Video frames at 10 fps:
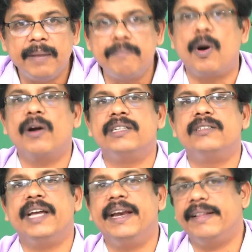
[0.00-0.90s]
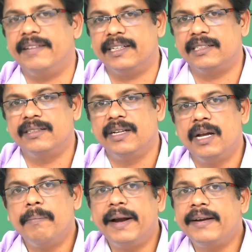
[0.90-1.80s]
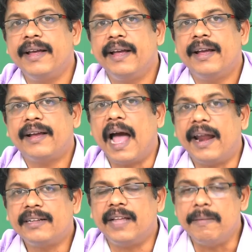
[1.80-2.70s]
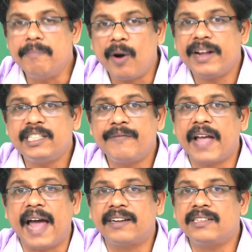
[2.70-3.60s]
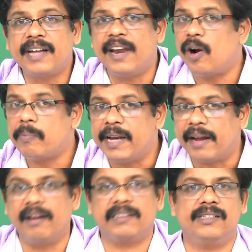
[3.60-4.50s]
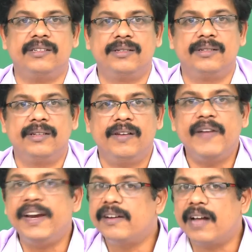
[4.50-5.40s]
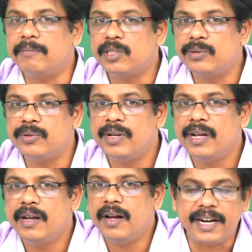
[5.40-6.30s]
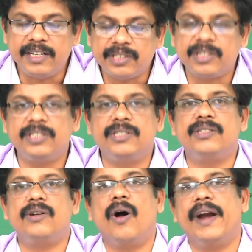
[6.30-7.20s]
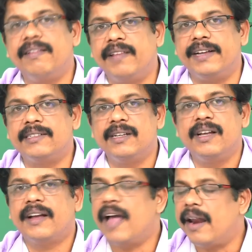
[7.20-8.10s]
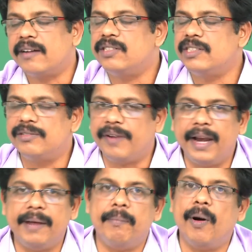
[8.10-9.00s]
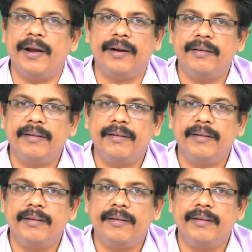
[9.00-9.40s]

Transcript: important in ethics, but the importance of character cannot be neglected. When it comes to a discussion on ethics, character is really important.